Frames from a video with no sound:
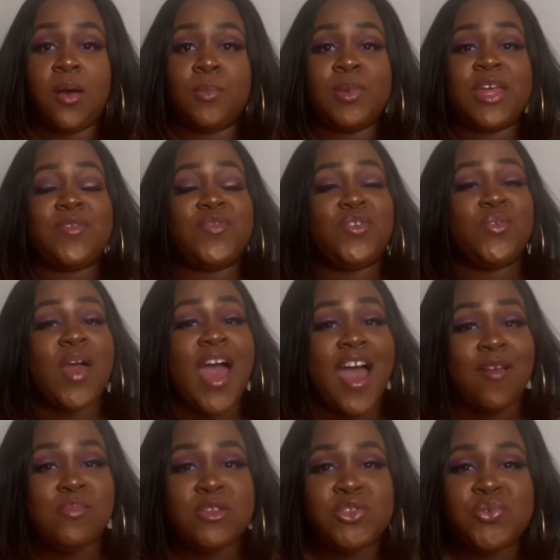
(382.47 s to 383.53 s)
If you have
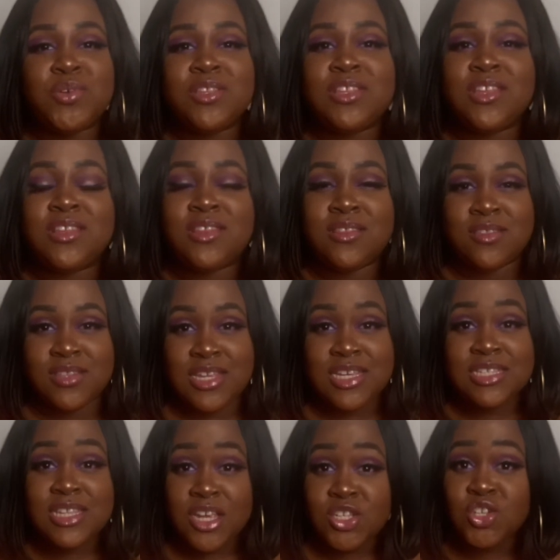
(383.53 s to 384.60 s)
been doing these
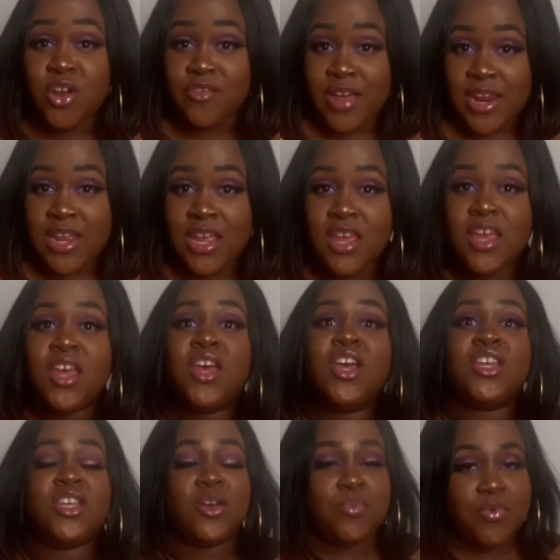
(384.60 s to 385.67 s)
things already,
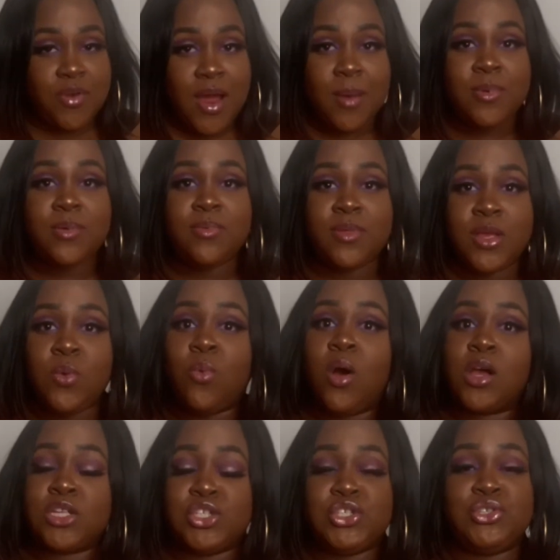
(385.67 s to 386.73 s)
you probably
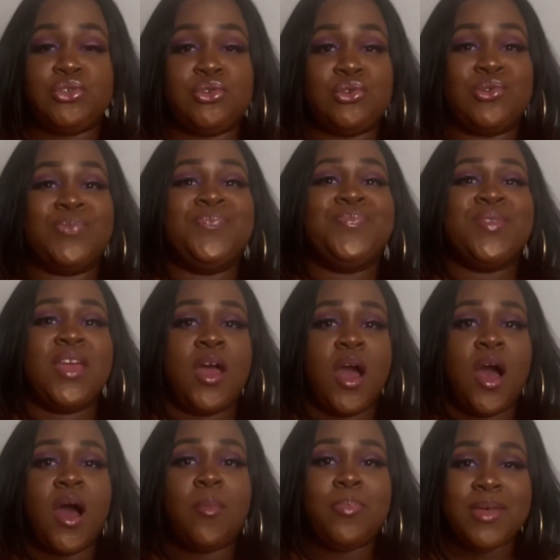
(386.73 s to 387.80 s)
want to
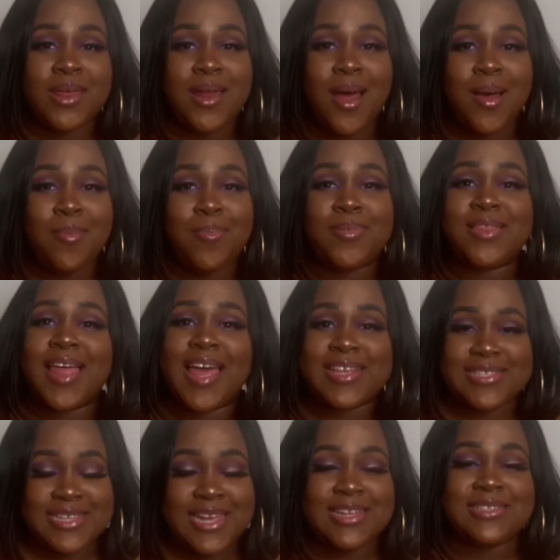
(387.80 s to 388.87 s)
up it up like
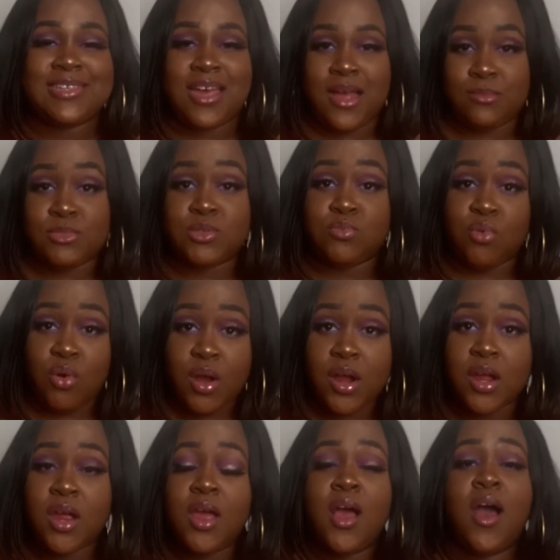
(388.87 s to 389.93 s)
10 times more.
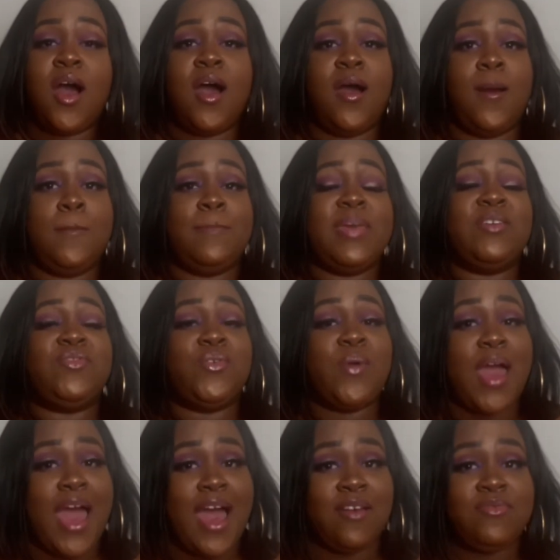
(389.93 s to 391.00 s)
If you
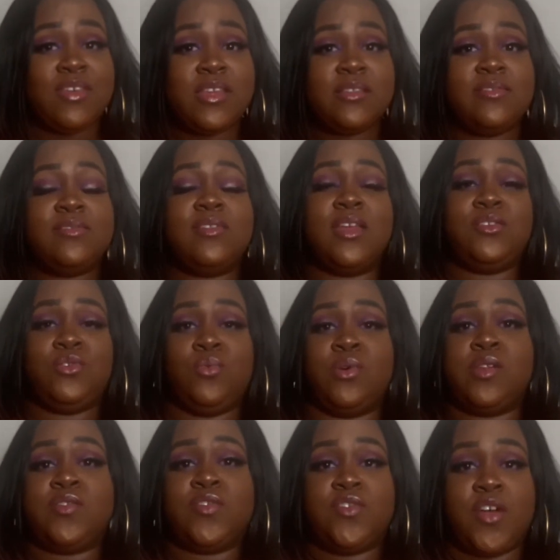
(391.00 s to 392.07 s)
haven't, then you want
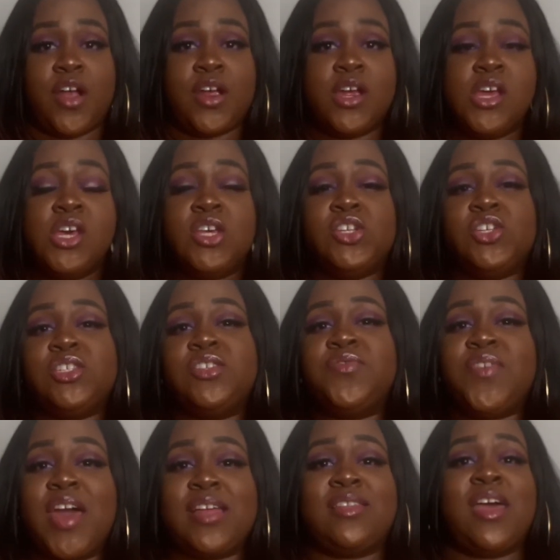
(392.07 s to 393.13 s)
to start. Just the
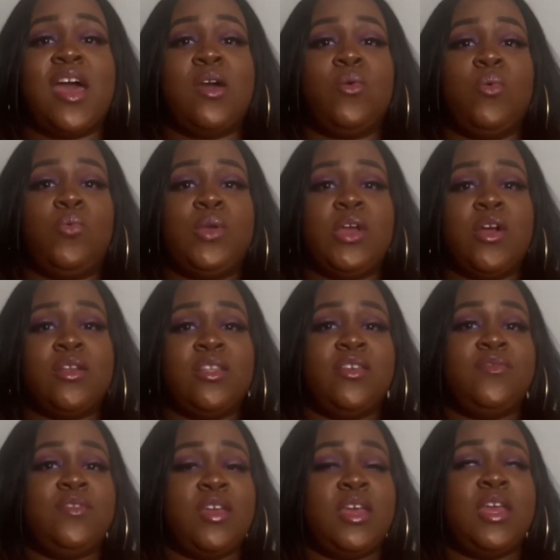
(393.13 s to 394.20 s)
fact that we are
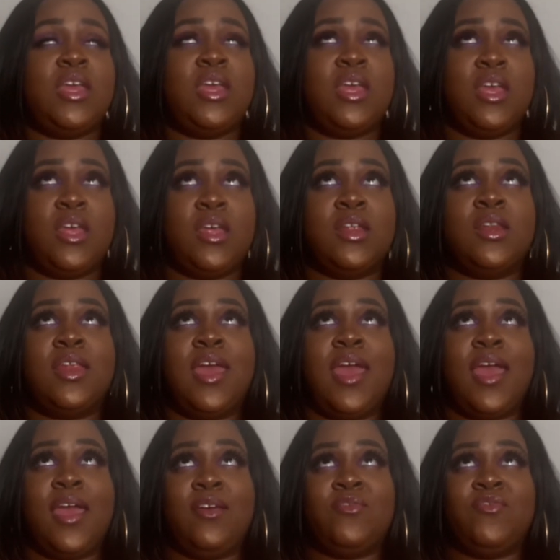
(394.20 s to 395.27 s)
living in
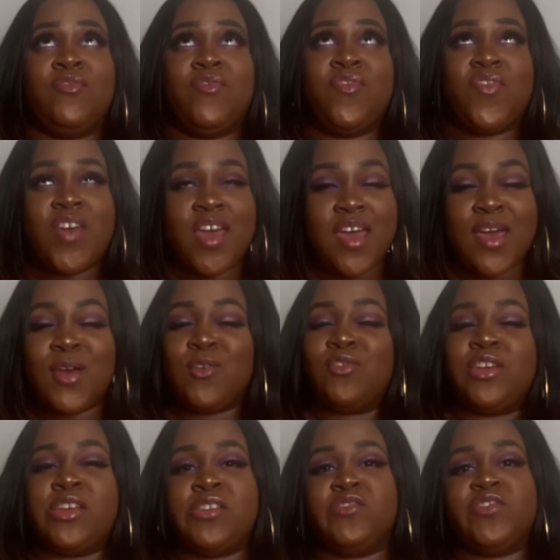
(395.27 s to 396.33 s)
a very
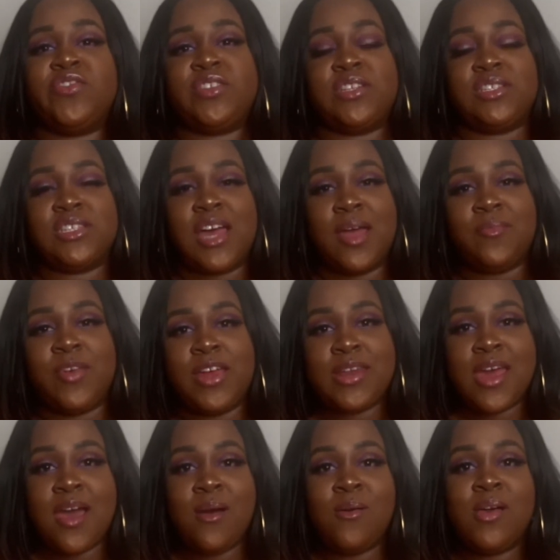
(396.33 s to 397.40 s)
interesting time right
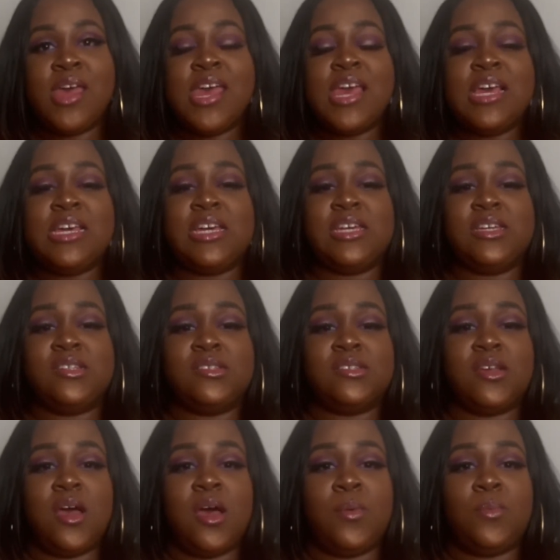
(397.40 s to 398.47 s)
now, and
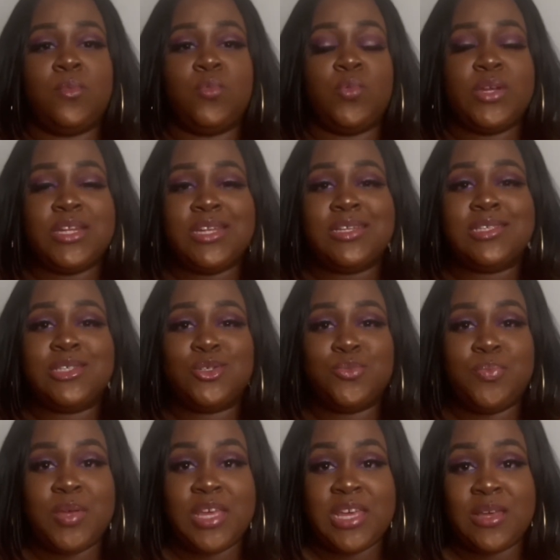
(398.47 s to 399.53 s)
we need to
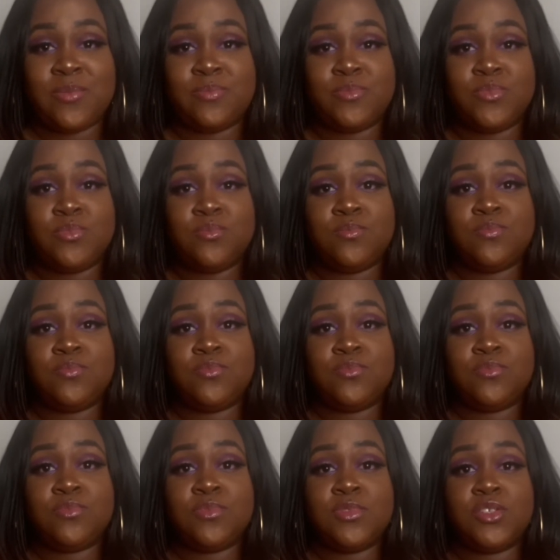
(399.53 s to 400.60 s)
be
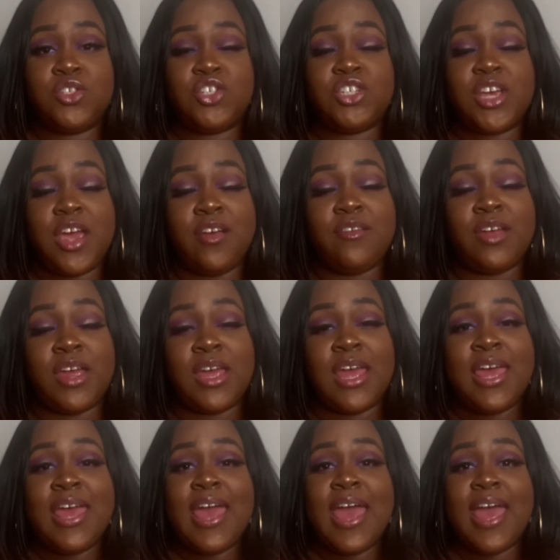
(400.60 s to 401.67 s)
sharing
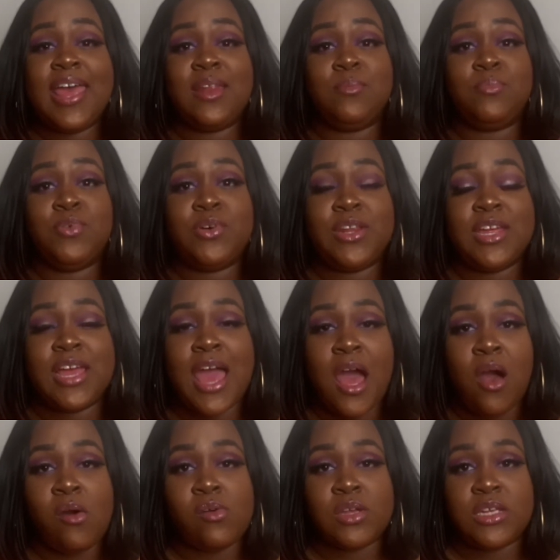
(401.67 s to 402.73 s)
and putting
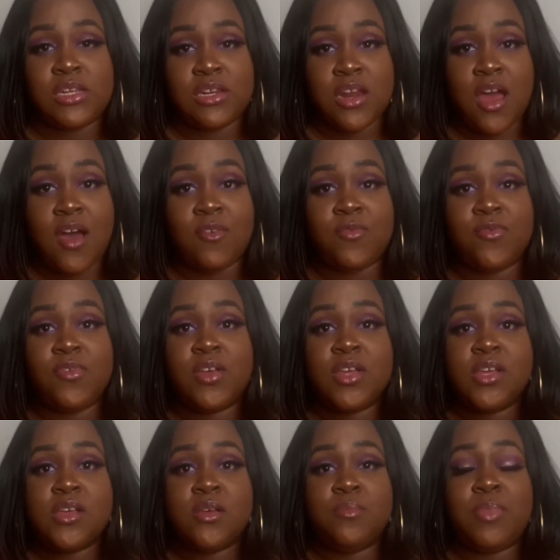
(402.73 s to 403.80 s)
out enough
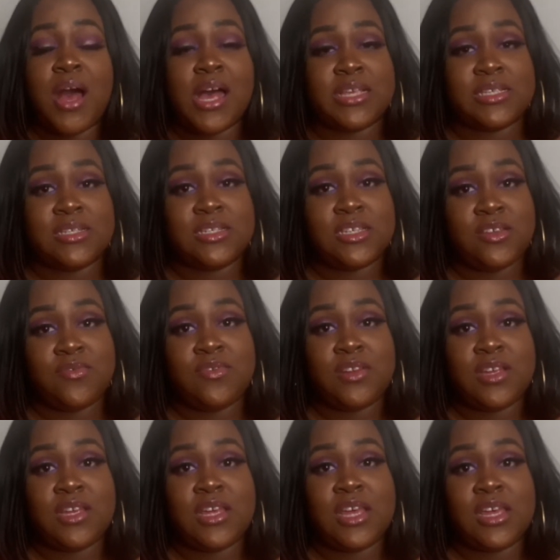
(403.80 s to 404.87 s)

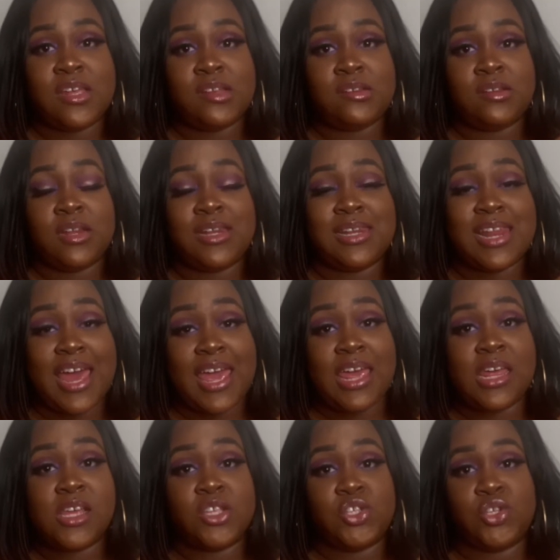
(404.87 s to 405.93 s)
positivity and light
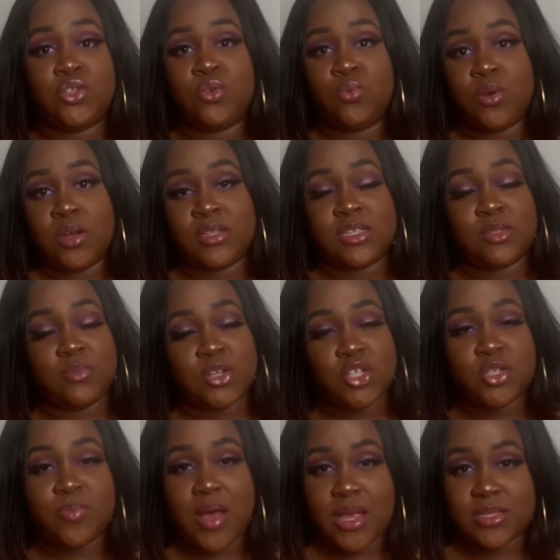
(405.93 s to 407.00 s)
into the world as much as
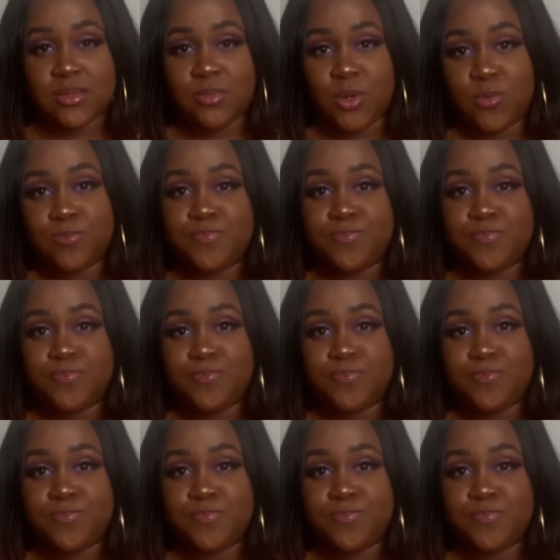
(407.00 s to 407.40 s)
possible.